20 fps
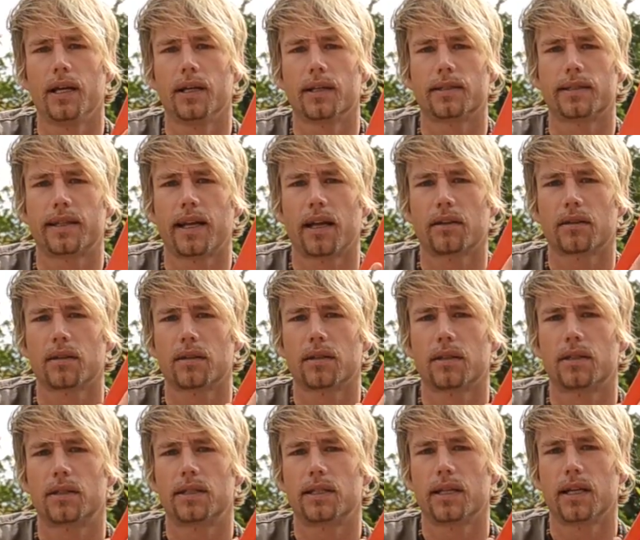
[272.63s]

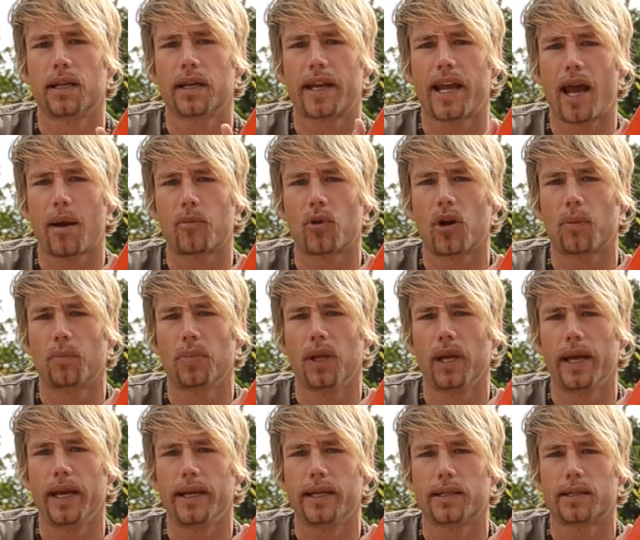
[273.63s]
standard camera
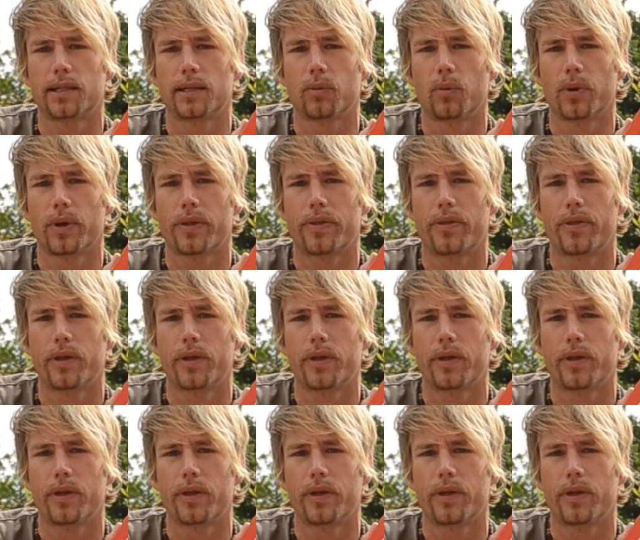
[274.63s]
plate with